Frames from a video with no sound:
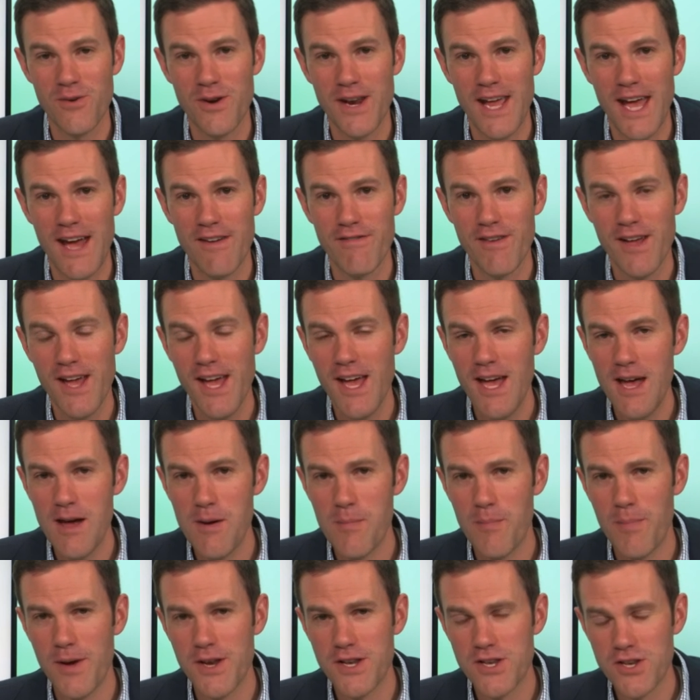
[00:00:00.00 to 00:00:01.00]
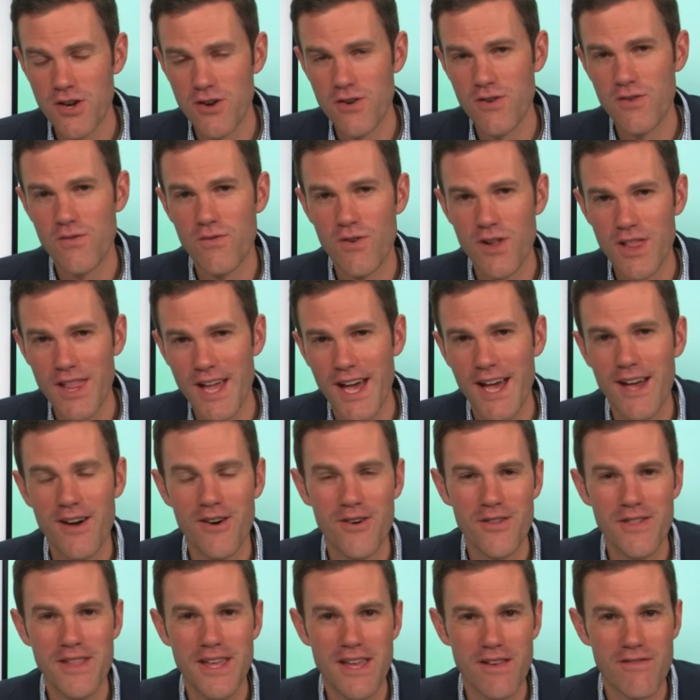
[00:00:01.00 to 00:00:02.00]
would have. But don't rely
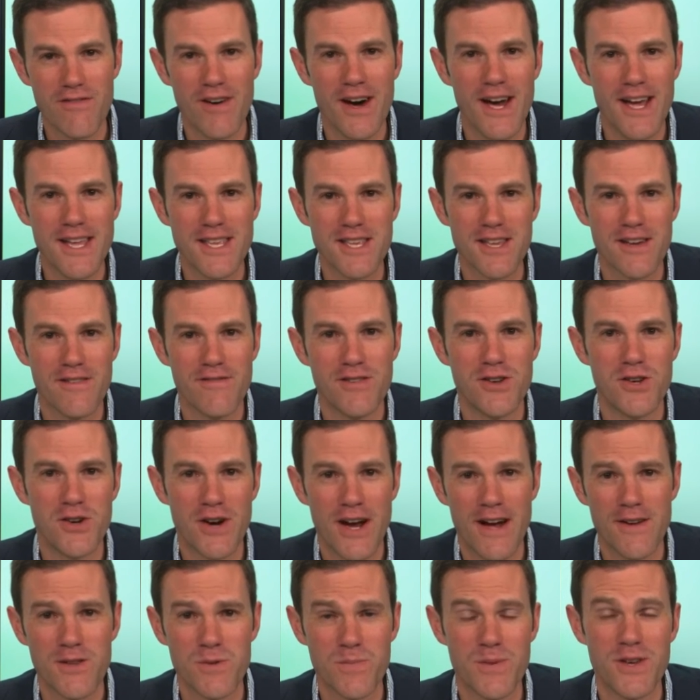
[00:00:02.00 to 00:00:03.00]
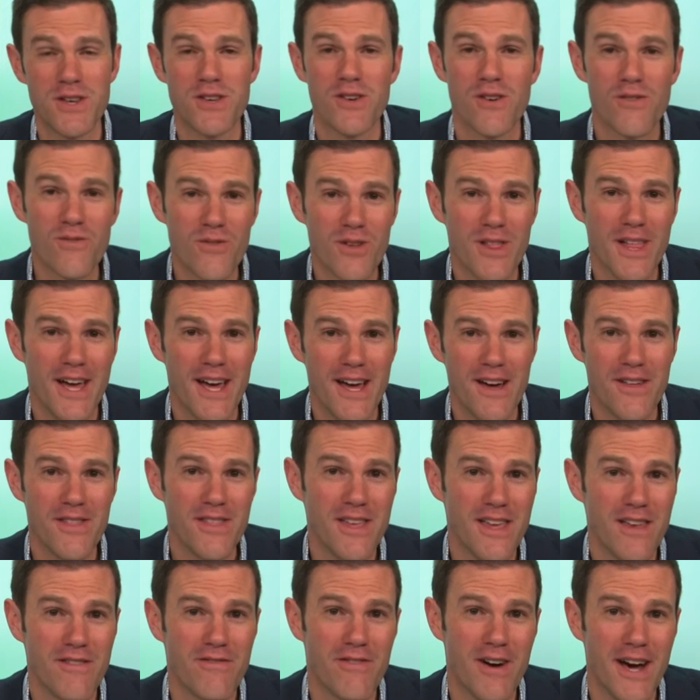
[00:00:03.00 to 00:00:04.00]
on the advice of a draftsman. Don't rely on
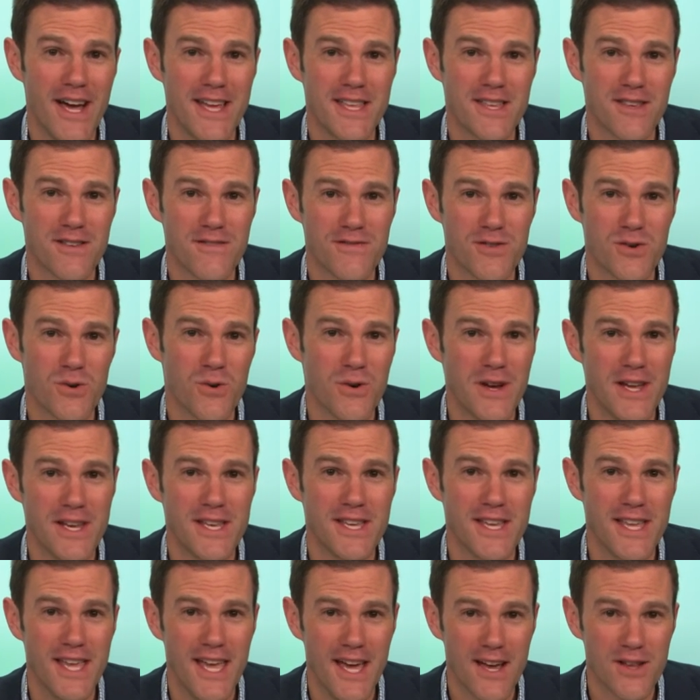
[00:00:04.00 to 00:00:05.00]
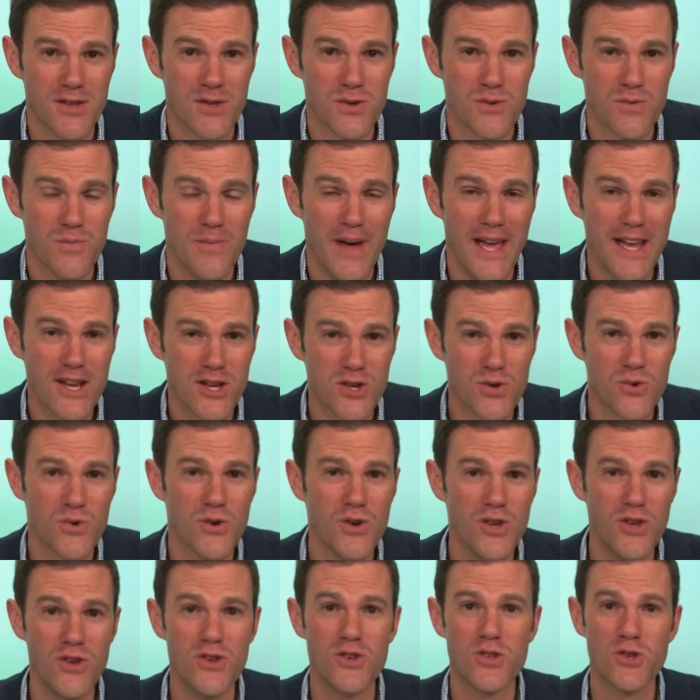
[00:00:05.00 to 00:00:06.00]
the advice of talking to council. Make sure
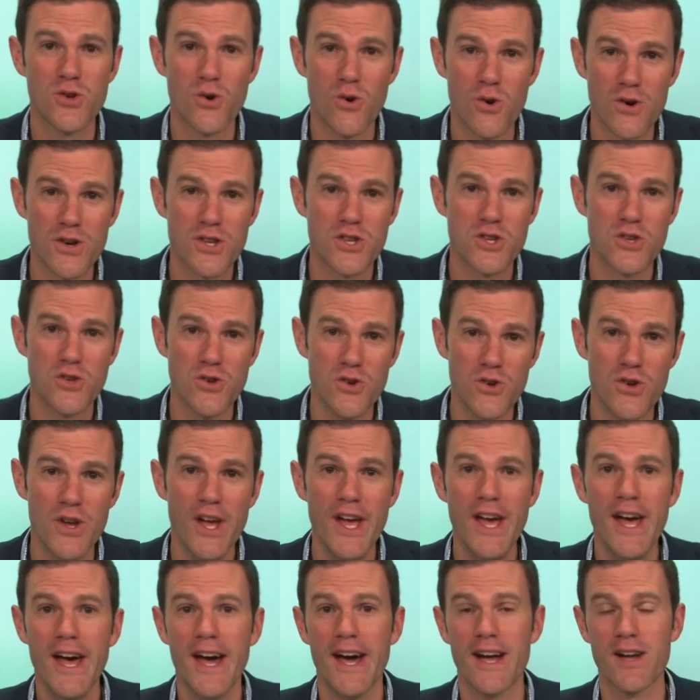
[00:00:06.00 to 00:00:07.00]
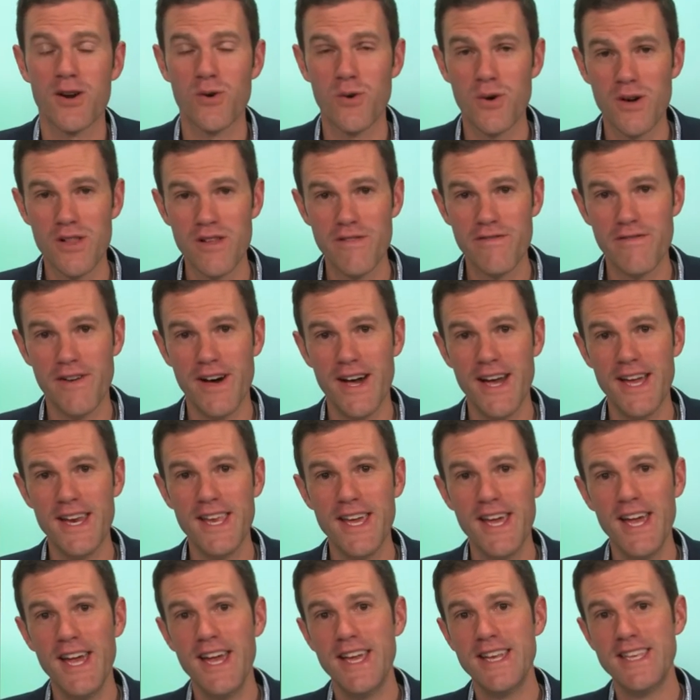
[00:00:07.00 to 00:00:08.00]
you talk to a qualified
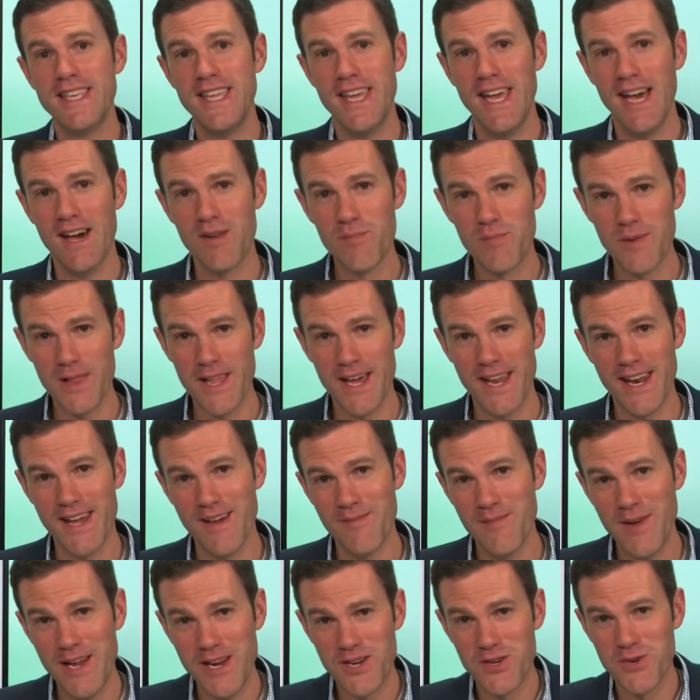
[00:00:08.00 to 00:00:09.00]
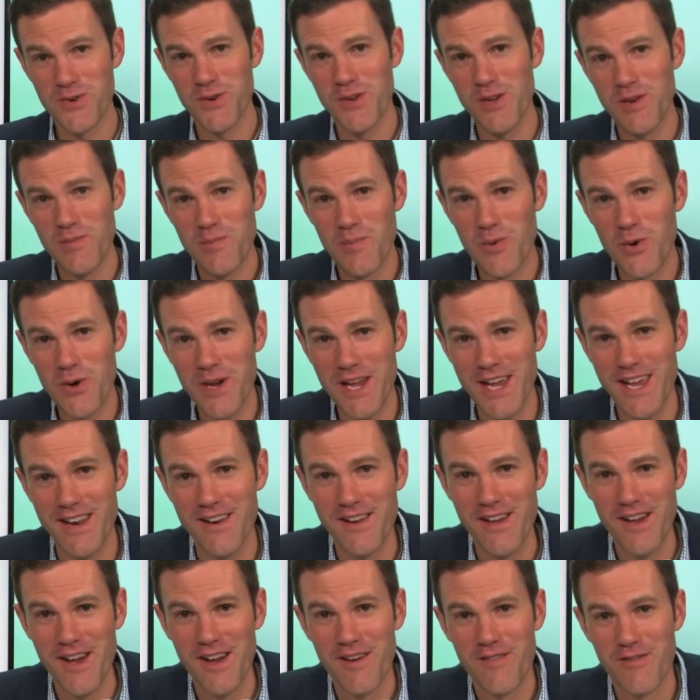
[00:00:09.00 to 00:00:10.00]
town planner. Make sure you book in
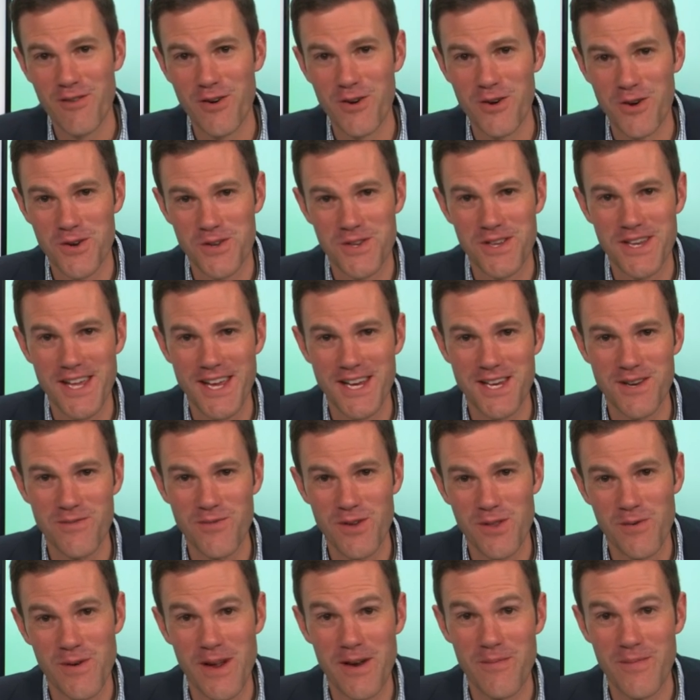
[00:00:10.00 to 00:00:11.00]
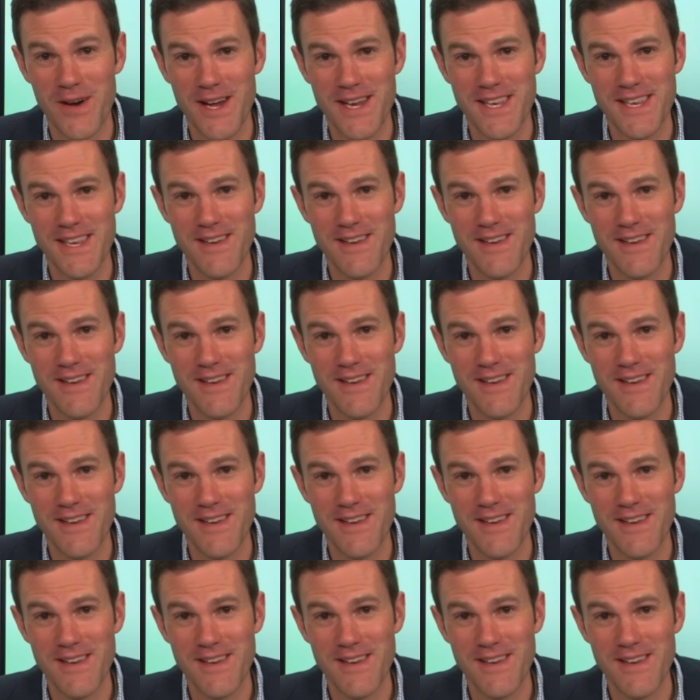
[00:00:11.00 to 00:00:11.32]
for a consultation with one of my